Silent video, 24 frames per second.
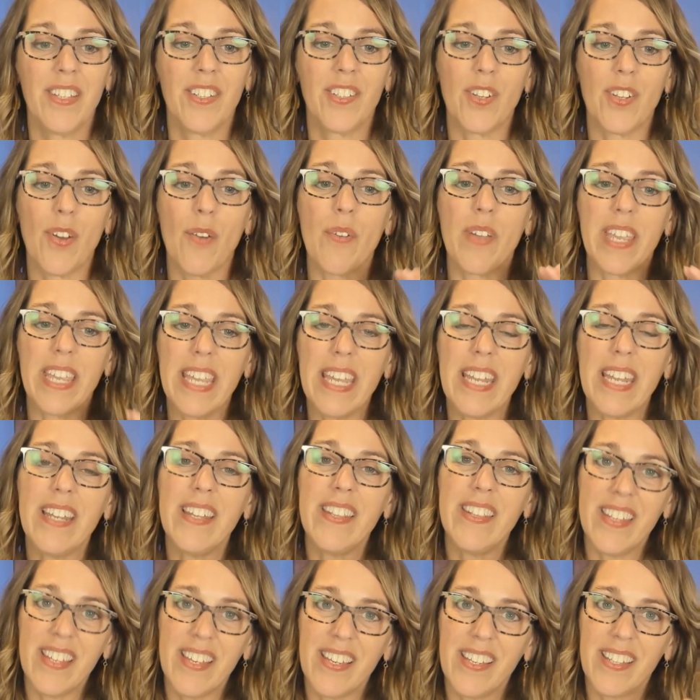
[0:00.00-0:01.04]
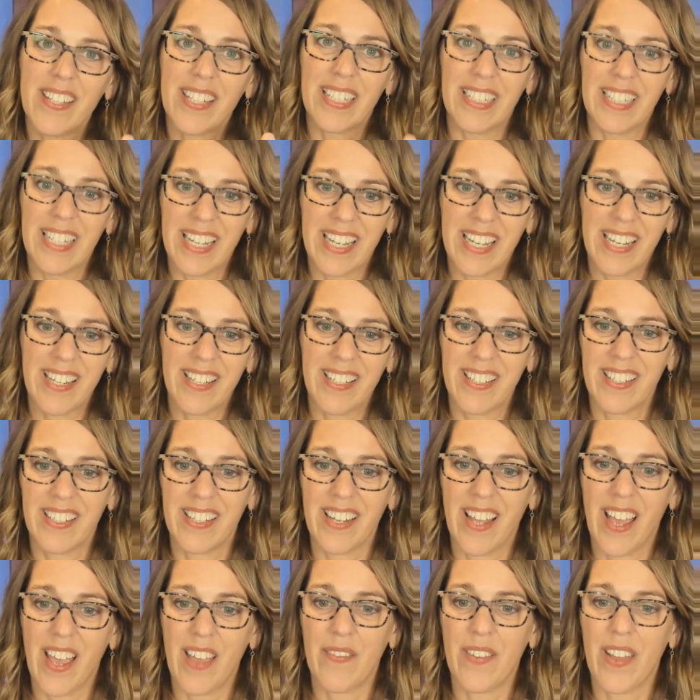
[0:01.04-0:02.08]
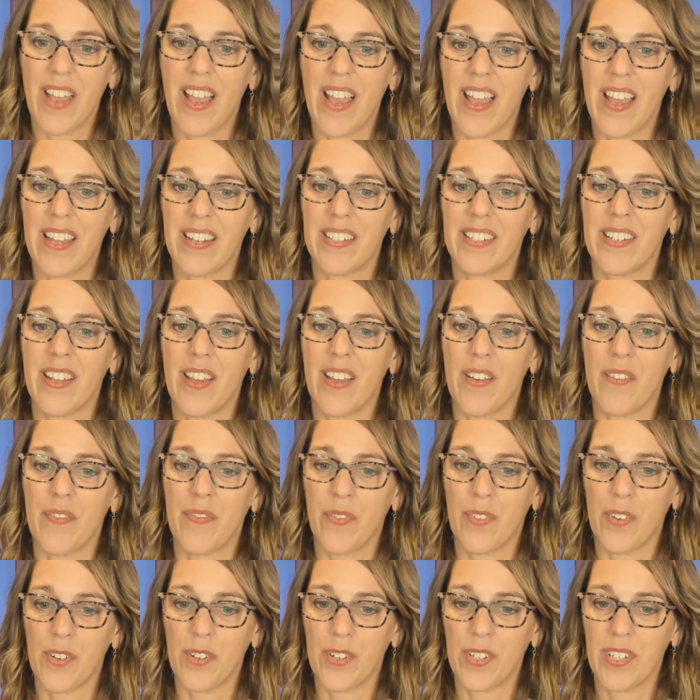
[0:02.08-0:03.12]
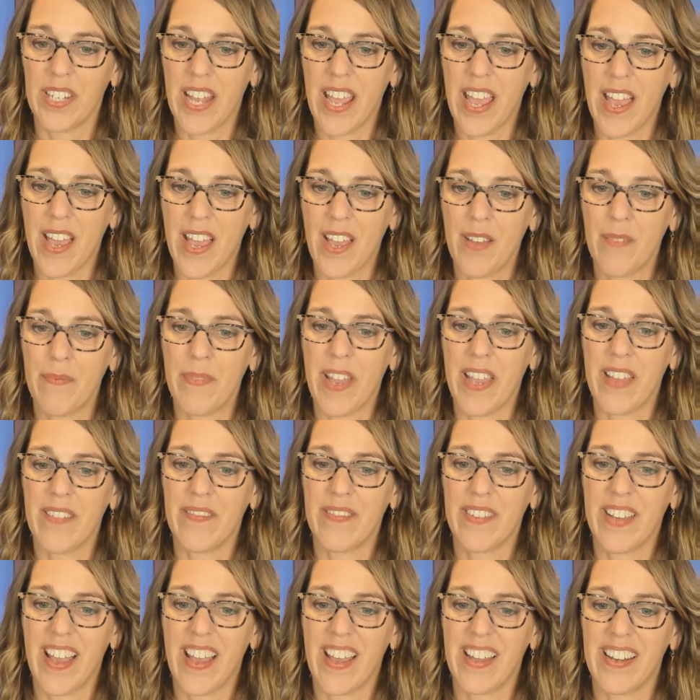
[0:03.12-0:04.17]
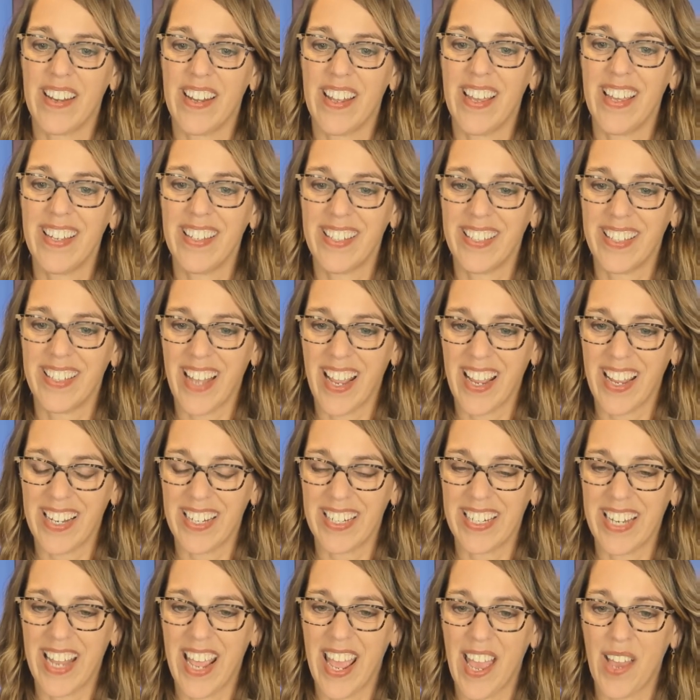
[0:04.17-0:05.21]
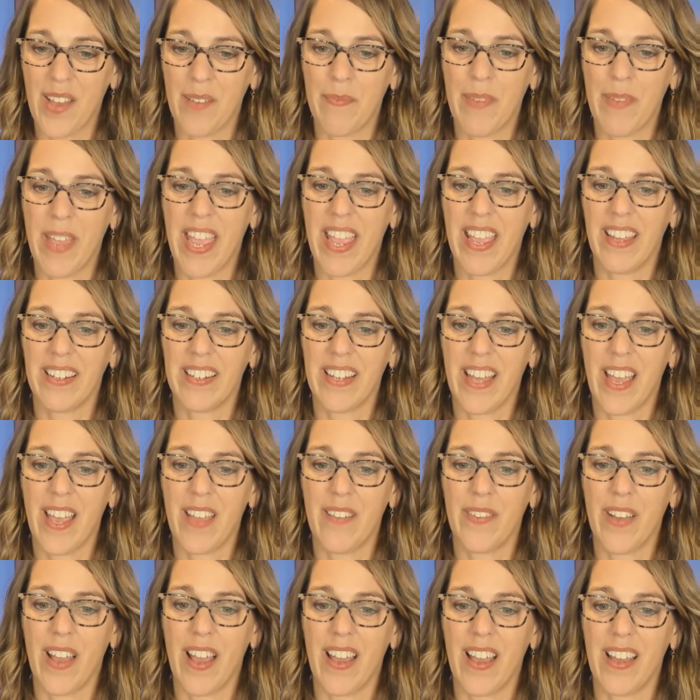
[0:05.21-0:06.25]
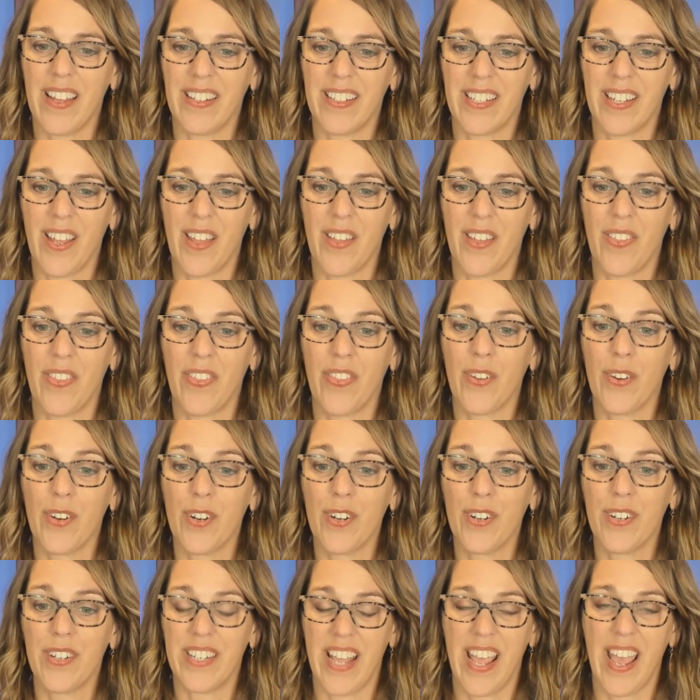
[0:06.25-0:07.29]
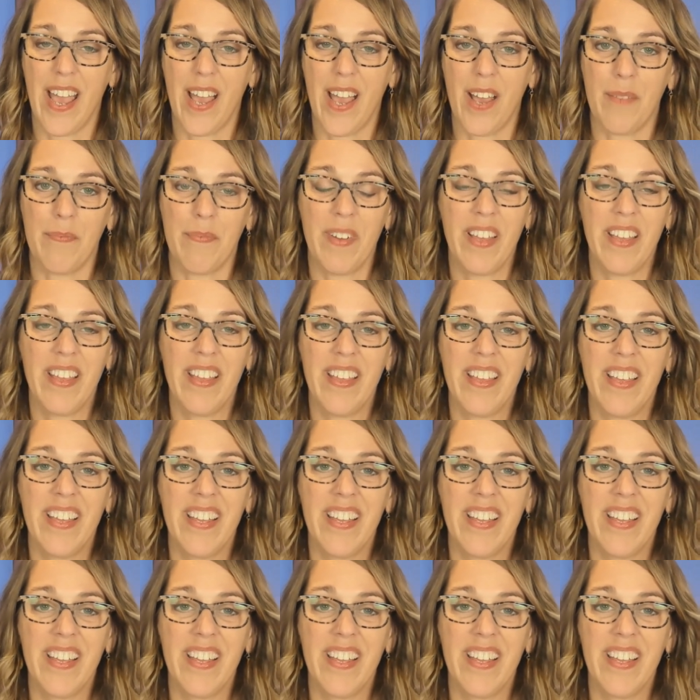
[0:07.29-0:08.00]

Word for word: So in this list, I've got a first tab, I've got a second tab, and I've got a third tab.